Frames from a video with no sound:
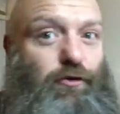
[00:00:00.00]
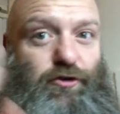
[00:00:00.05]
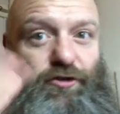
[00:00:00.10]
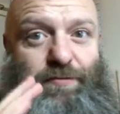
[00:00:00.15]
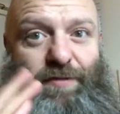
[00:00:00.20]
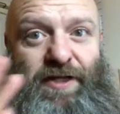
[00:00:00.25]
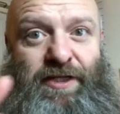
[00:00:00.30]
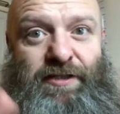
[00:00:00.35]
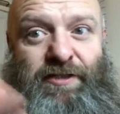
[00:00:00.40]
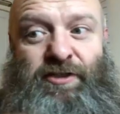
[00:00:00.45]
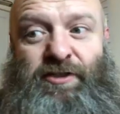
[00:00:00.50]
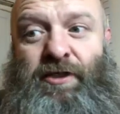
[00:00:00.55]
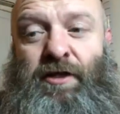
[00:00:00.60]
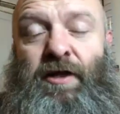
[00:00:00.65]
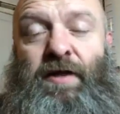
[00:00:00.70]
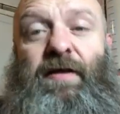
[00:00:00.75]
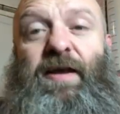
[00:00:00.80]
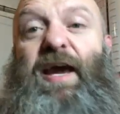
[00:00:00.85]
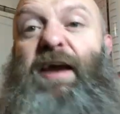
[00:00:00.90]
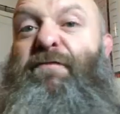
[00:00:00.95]
means,
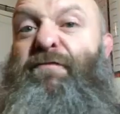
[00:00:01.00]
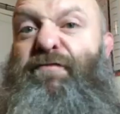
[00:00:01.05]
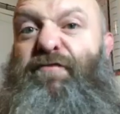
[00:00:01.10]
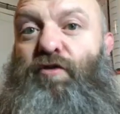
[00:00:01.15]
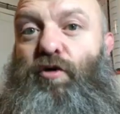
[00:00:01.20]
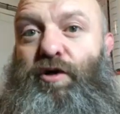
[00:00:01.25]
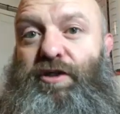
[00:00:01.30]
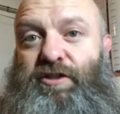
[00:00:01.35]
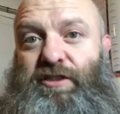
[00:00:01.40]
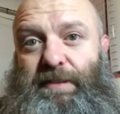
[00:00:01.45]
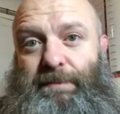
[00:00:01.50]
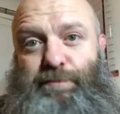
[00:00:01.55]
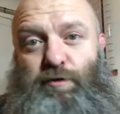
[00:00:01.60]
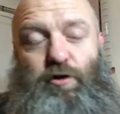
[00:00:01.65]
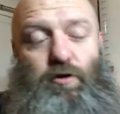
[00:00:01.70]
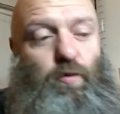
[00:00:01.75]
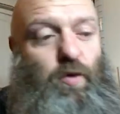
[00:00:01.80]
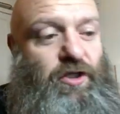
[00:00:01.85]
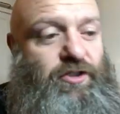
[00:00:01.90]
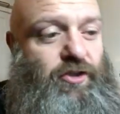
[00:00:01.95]

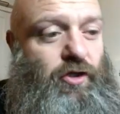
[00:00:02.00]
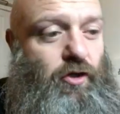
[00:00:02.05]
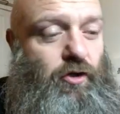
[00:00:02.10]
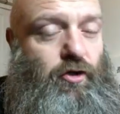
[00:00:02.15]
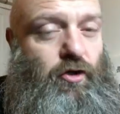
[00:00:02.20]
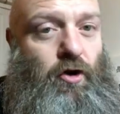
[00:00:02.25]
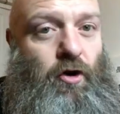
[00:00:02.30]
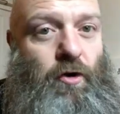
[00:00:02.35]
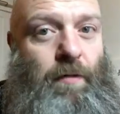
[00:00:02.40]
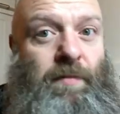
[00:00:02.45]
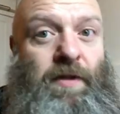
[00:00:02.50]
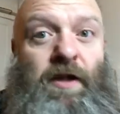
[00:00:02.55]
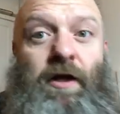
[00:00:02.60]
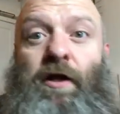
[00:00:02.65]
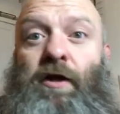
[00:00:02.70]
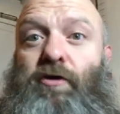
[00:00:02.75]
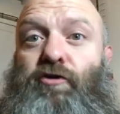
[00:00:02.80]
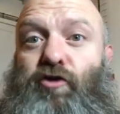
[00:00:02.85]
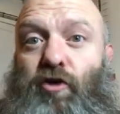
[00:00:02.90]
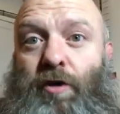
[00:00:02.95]
info@TeapotOne.com.
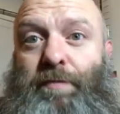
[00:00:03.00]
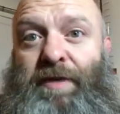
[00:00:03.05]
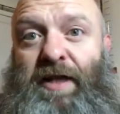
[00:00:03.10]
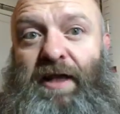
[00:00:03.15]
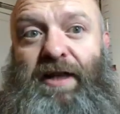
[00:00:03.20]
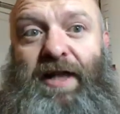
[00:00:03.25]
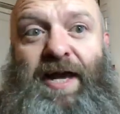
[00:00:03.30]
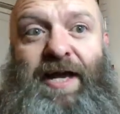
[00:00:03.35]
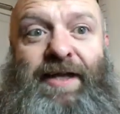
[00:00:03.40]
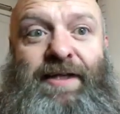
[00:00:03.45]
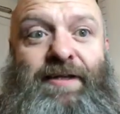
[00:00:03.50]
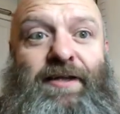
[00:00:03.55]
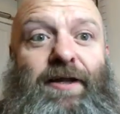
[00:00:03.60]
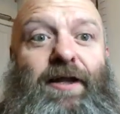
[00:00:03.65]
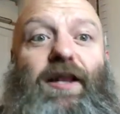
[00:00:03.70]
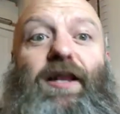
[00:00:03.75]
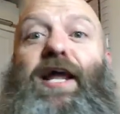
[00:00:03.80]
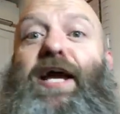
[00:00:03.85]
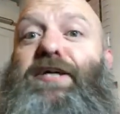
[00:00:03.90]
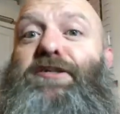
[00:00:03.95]
Drop me a line.
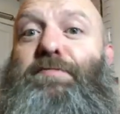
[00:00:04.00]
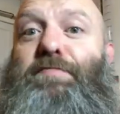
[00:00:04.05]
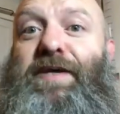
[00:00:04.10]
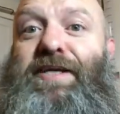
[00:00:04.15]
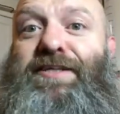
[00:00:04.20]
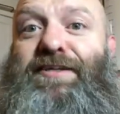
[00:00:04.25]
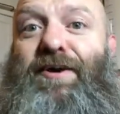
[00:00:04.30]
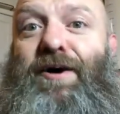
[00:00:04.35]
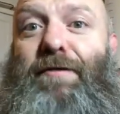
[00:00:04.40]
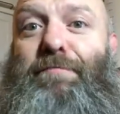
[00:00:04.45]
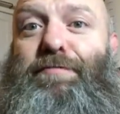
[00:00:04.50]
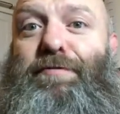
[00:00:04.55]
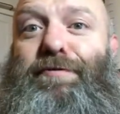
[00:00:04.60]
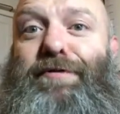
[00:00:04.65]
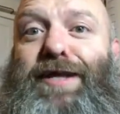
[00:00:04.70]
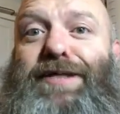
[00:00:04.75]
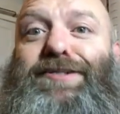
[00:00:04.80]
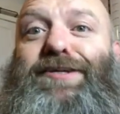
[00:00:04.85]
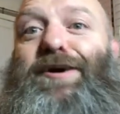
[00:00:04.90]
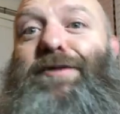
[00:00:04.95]
Let's meet up.
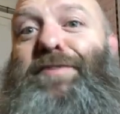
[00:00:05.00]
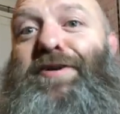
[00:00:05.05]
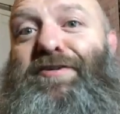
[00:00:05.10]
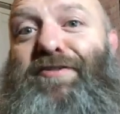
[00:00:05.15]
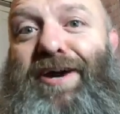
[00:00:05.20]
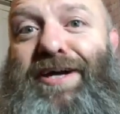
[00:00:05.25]
Let's come and ride